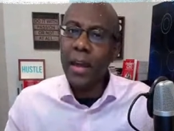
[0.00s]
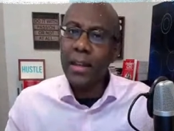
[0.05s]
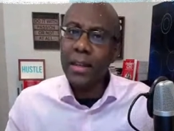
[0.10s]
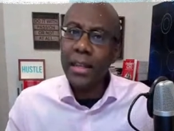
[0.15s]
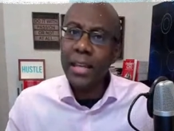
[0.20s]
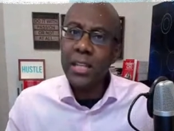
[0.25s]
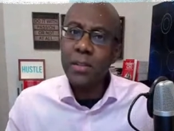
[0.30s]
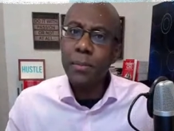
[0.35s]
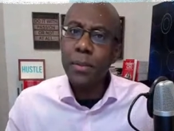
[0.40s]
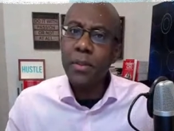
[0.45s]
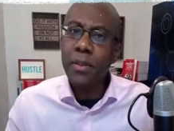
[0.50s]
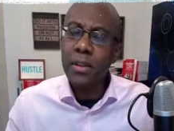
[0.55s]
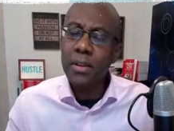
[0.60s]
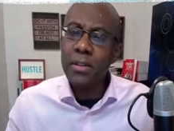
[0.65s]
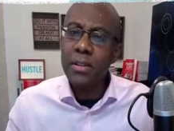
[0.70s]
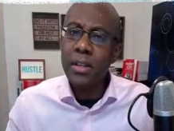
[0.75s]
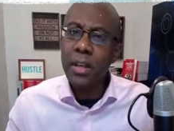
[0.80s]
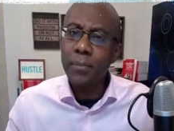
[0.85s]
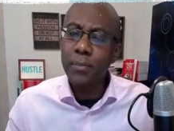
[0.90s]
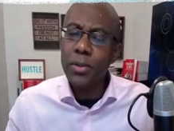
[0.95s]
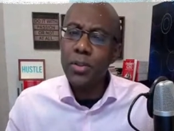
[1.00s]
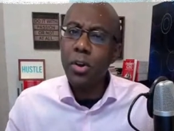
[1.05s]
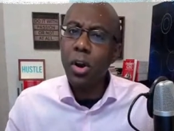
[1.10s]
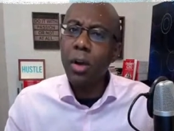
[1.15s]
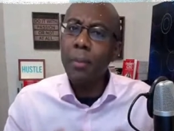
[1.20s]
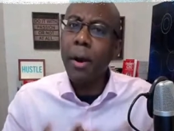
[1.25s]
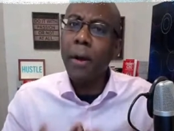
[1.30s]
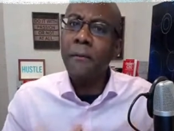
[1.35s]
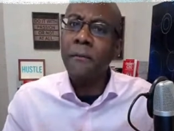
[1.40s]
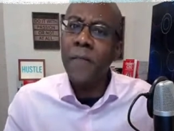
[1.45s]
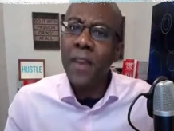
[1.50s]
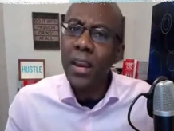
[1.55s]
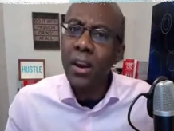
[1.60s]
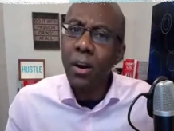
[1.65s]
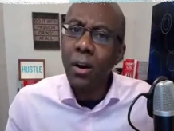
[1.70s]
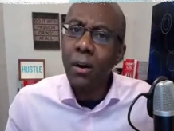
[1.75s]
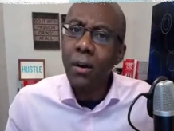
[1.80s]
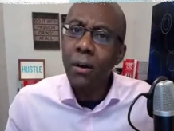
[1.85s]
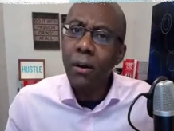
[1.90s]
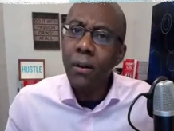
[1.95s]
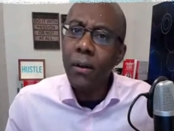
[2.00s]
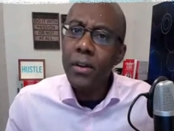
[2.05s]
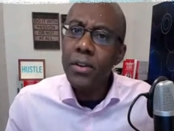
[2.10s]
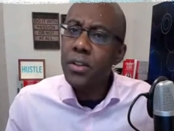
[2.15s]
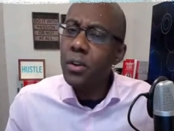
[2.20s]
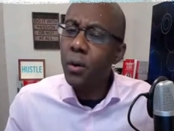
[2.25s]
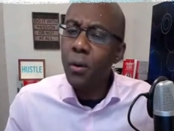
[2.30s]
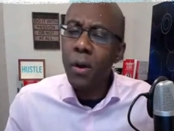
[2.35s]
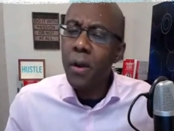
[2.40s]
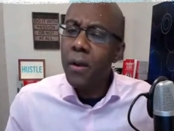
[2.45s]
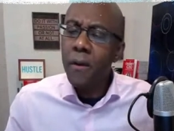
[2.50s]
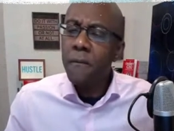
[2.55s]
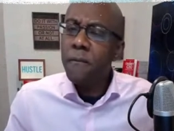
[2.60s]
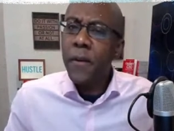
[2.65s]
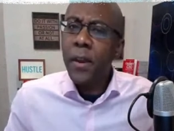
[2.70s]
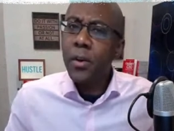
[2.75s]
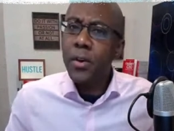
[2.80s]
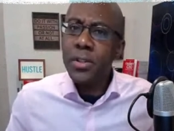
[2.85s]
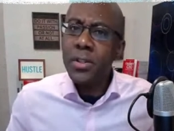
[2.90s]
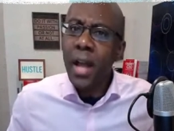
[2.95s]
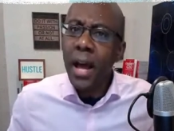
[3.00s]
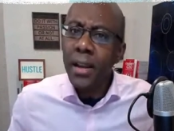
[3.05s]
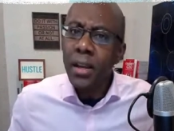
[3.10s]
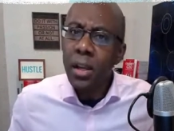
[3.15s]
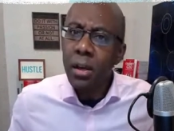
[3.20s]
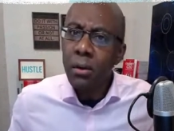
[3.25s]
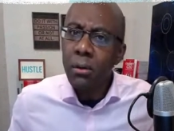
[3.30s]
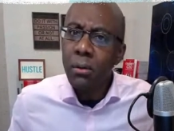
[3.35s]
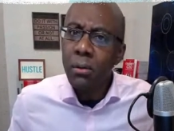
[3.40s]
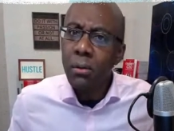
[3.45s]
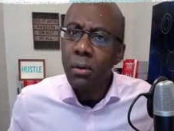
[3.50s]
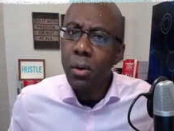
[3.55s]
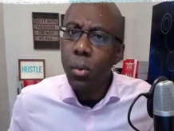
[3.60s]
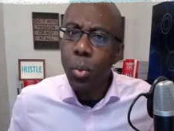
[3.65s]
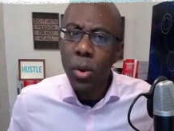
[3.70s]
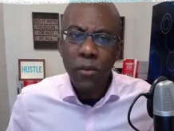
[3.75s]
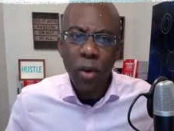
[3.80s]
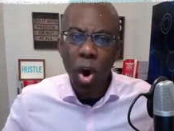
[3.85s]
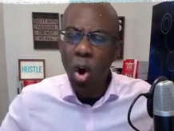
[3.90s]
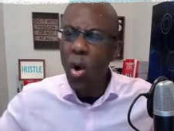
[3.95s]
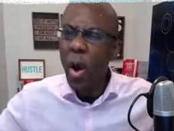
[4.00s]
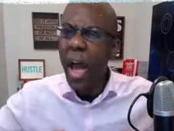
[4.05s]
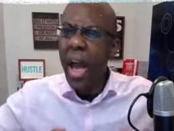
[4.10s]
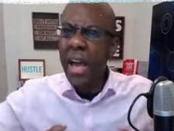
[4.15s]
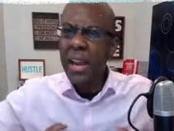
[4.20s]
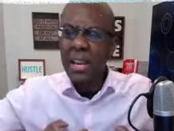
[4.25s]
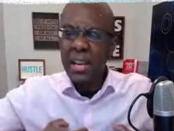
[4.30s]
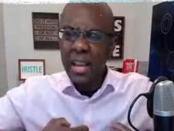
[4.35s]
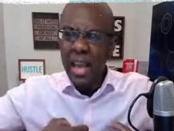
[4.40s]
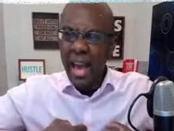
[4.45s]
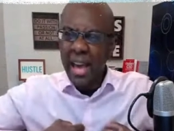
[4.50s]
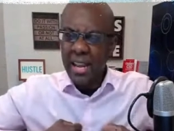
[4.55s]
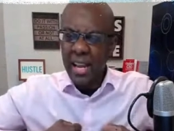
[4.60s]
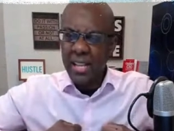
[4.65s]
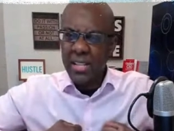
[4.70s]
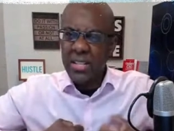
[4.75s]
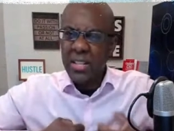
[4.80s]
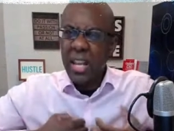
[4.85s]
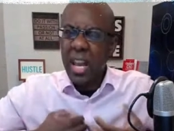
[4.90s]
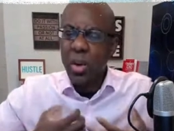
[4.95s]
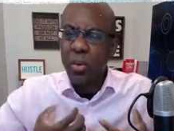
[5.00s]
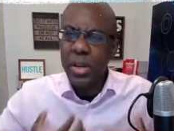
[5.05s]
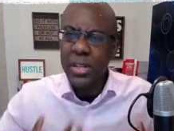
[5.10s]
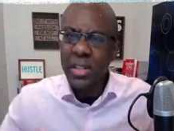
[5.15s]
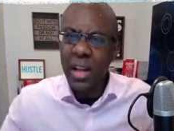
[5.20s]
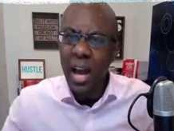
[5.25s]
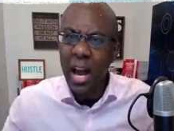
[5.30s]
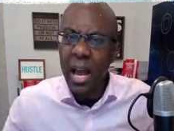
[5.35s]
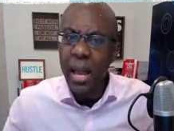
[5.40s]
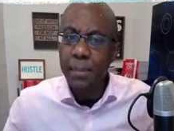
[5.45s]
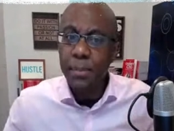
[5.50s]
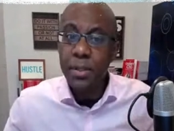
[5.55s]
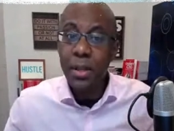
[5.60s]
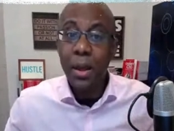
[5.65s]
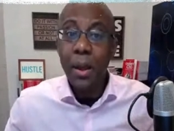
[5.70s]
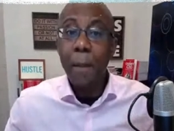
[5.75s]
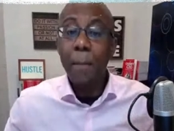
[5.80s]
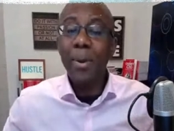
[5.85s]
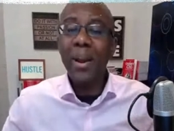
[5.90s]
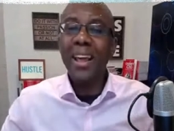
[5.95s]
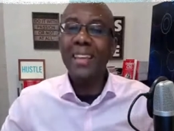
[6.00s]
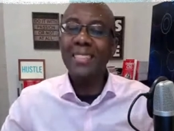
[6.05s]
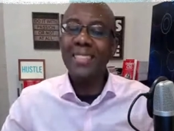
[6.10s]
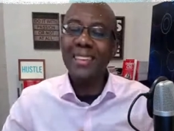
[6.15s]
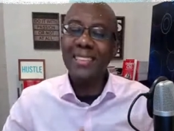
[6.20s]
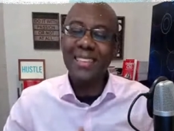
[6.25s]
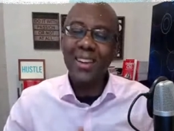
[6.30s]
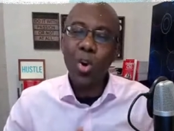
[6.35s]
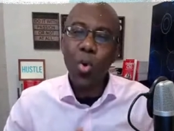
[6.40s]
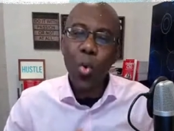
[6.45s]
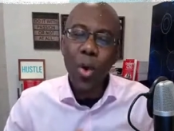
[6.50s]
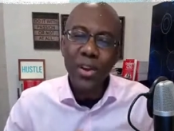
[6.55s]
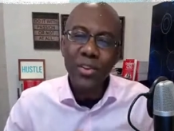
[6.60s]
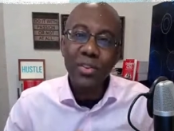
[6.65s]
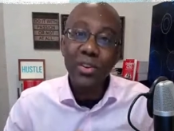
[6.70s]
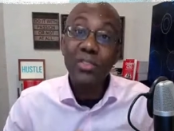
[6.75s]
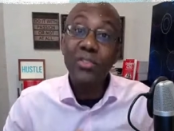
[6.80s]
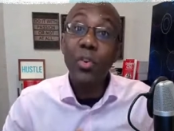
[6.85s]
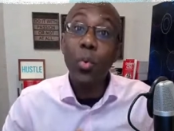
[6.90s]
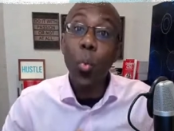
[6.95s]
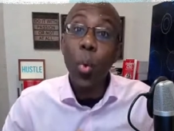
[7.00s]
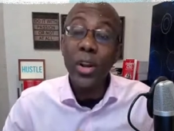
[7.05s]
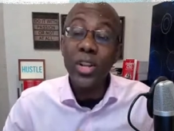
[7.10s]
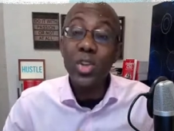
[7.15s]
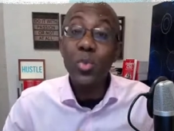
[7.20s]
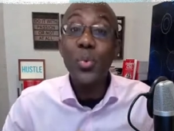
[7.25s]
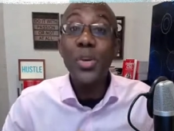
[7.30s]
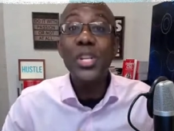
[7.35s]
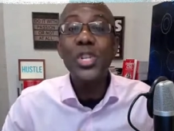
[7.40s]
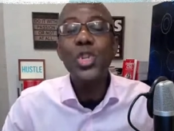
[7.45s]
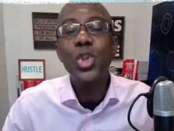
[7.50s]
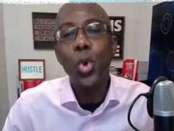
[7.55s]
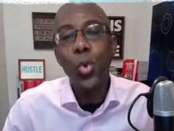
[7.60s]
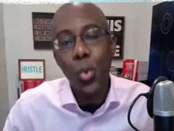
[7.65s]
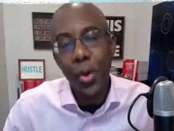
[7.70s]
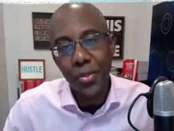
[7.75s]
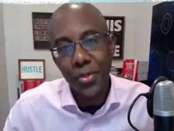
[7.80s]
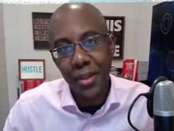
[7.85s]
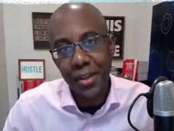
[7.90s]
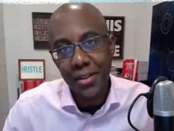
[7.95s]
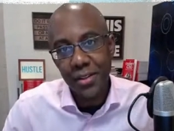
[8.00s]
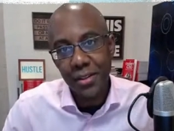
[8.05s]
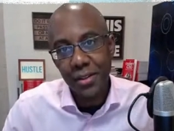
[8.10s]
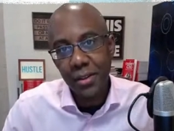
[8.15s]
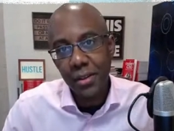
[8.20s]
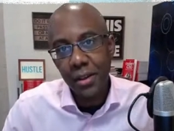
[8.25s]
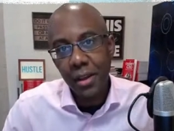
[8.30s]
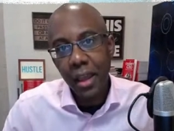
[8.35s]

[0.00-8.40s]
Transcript: that leads me then, Kim, to talk about fear. So fear is not new. We've all had scary times, but I think the question is, in what do we do with it?